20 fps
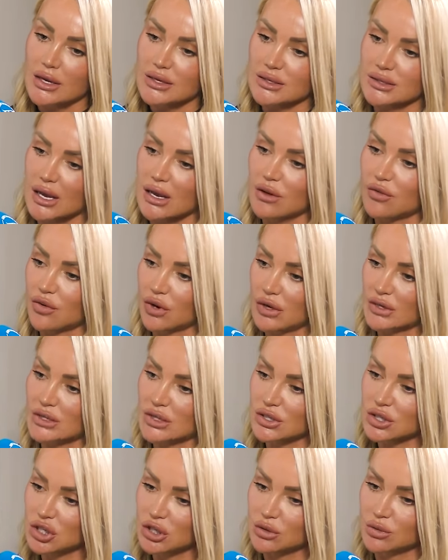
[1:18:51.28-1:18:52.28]
say for
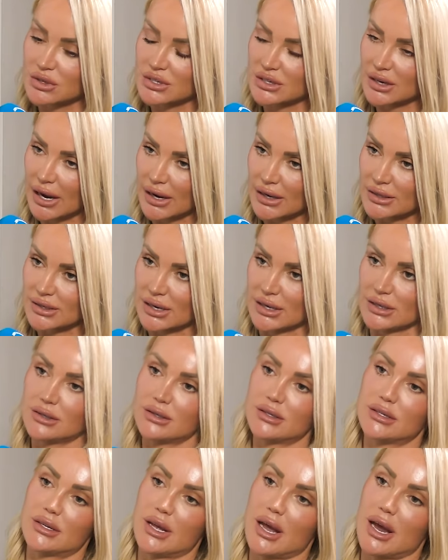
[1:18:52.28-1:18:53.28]
instance you were to get a
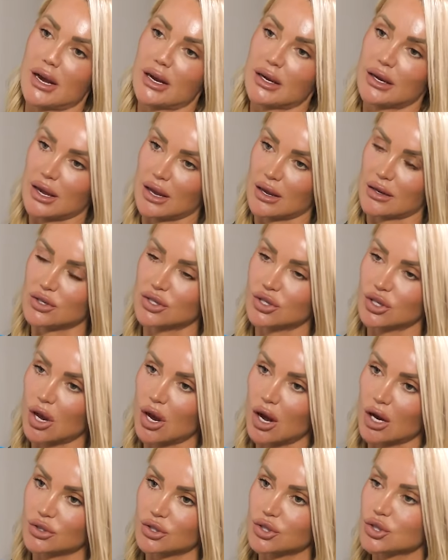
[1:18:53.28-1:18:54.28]
dance and a girl
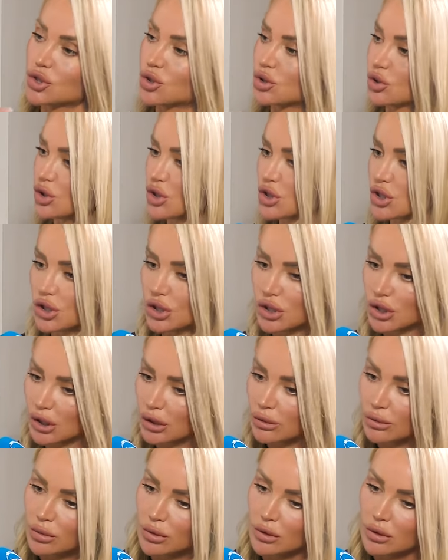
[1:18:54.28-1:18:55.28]
starts touching
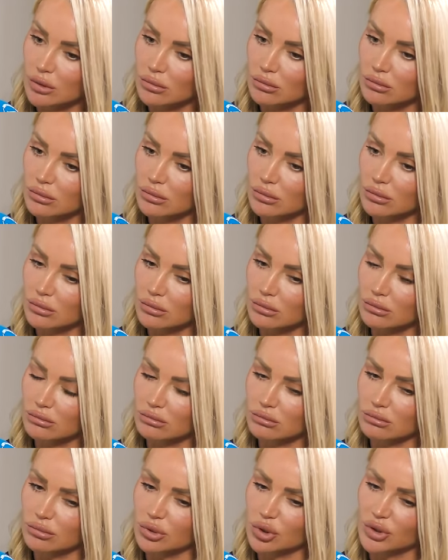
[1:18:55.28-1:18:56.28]
you.
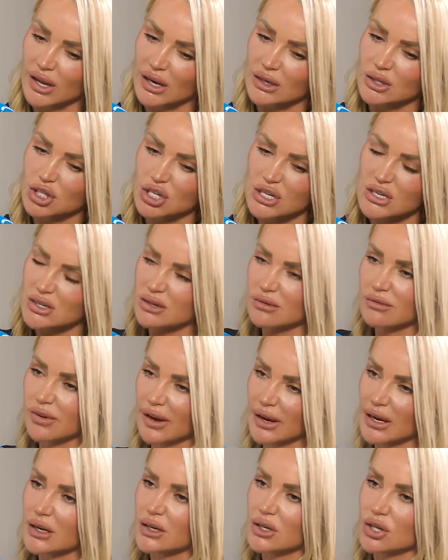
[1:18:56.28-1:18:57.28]
Well then she's
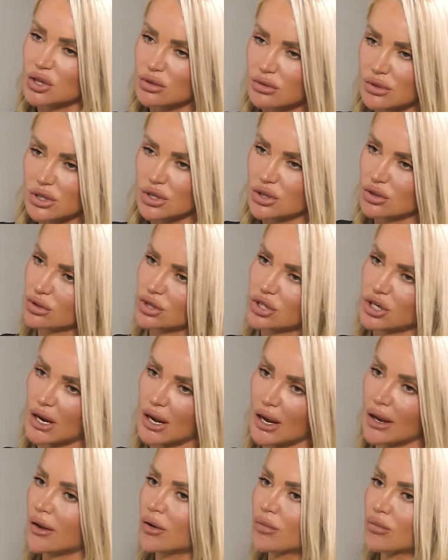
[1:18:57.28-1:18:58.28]
inviting you to touch
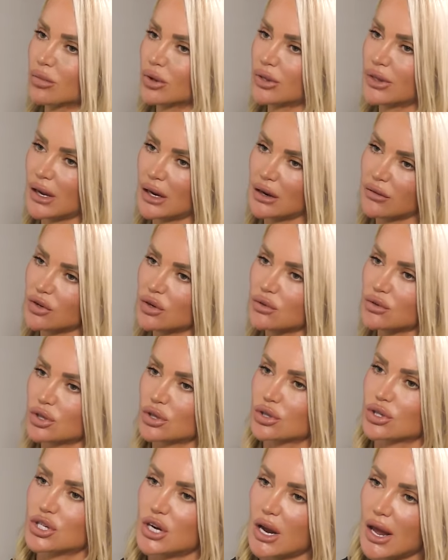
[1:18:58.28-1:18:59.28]
her. But then if you
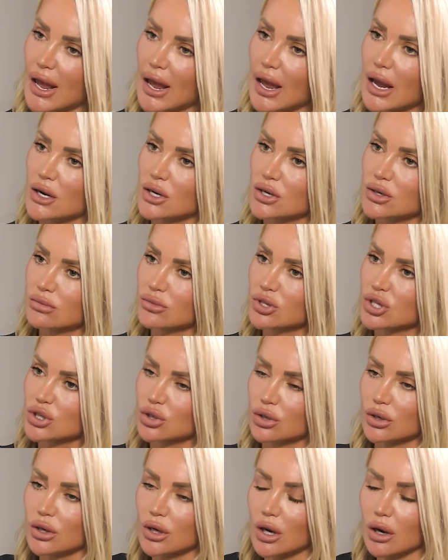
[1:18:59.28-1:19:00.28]
touch her, she's
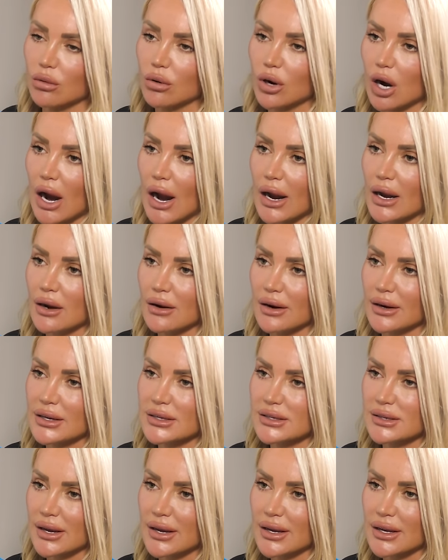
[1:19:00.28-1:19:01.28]
gonna go and cry. And
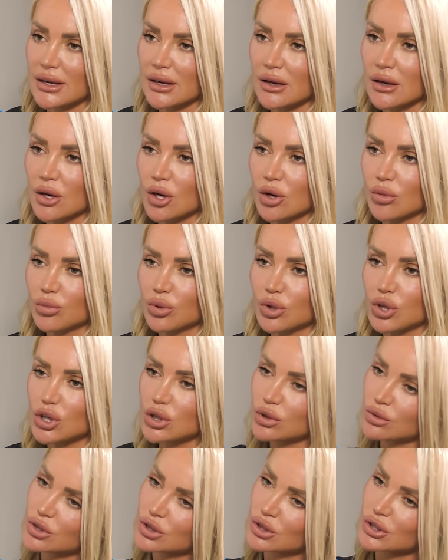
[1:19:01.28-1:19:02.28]
it's like, well
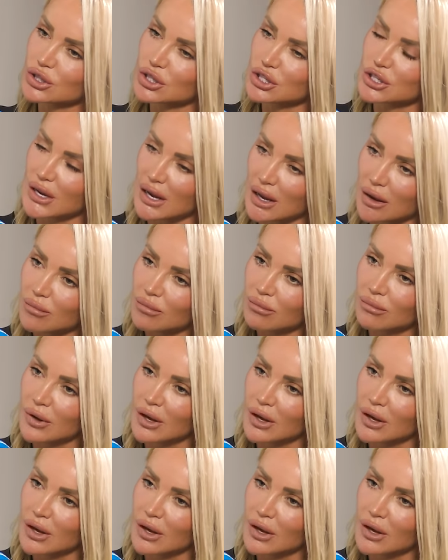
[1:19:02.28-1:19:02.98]
you touched him.